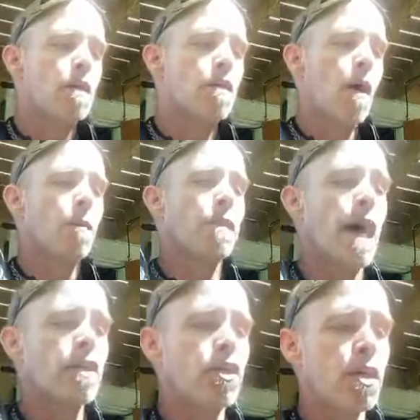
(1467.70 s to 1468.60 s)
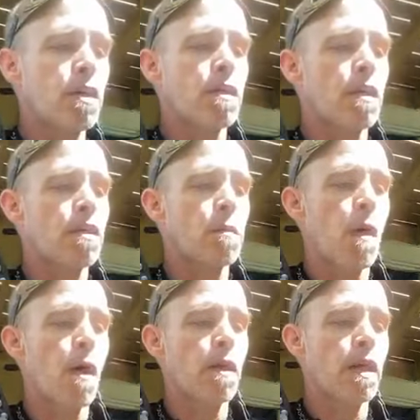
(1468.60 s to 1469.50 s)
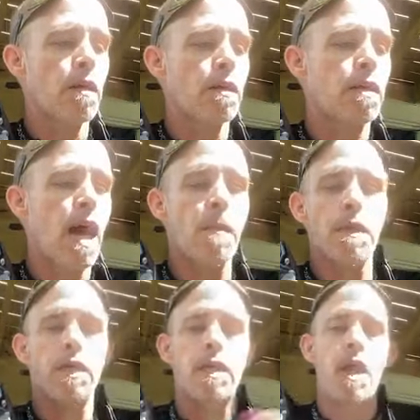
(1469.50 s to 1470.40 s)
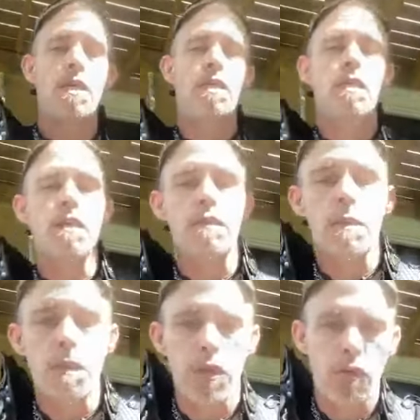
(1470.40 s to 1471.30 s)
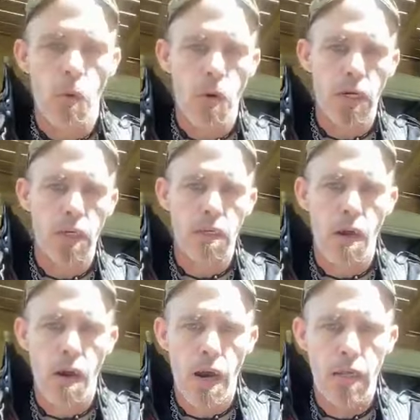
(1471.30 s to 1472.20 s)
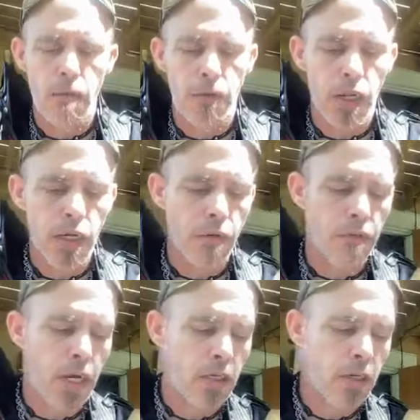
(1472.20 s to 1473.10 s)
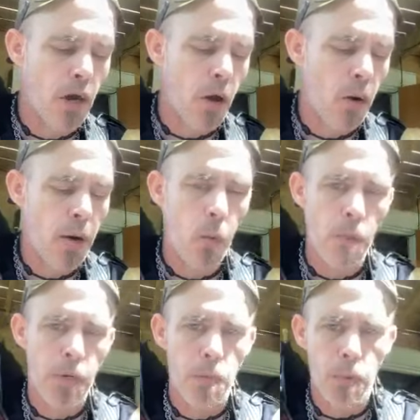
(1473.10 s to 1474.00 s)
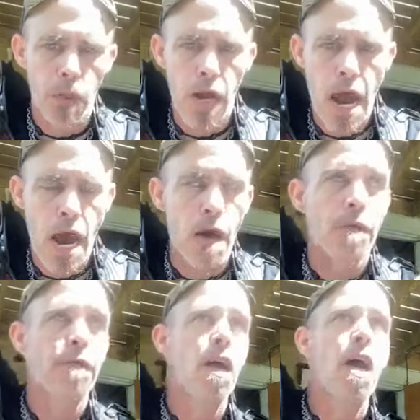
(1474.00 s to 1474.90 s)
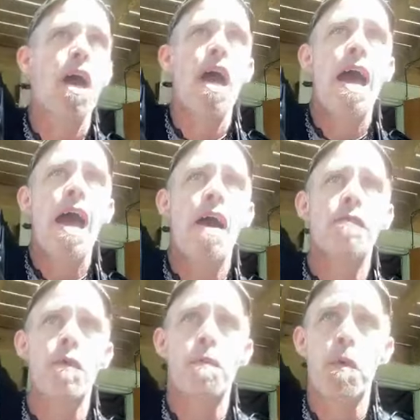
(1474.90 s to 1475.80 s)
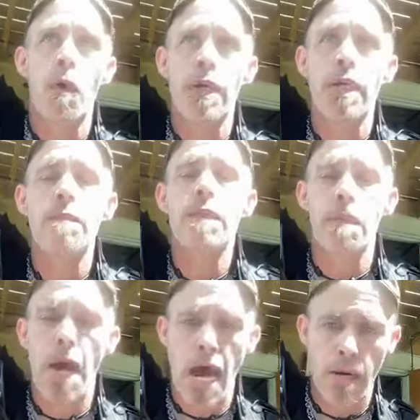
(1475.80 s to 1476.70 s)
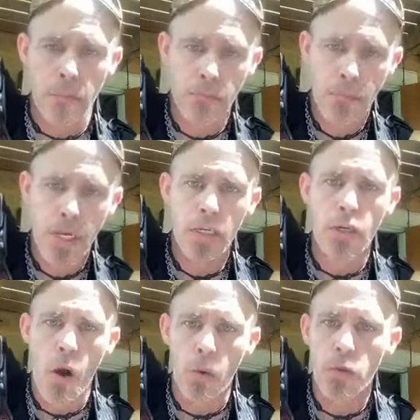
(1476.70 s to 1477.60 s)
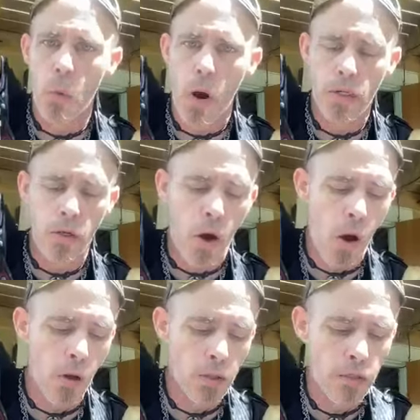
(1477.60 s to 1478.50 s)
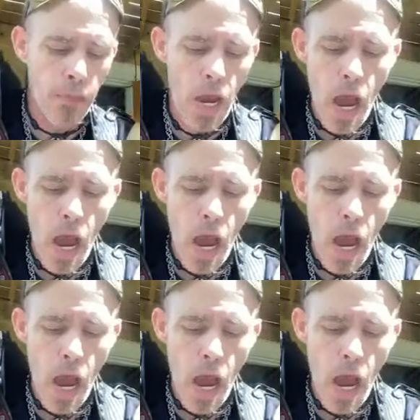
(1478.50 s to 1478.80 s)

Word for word: So that's just a small little dabble and taste in of some of the stories there at the Villa Convento and what people have have reported. The madam is known to walk the halls.